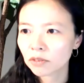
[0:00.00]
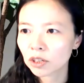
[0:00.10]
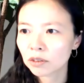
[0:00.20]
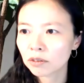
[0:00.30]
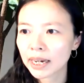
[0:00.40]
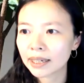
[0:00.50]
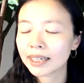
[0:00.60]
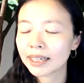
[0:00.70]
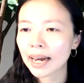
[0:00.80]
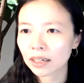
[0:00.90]
to
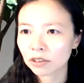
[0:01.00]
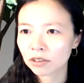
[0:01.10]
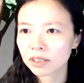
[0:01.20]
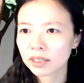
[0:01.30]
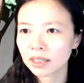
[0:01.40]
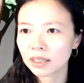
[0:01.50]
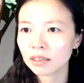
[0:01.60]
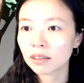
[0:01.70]
any accuracy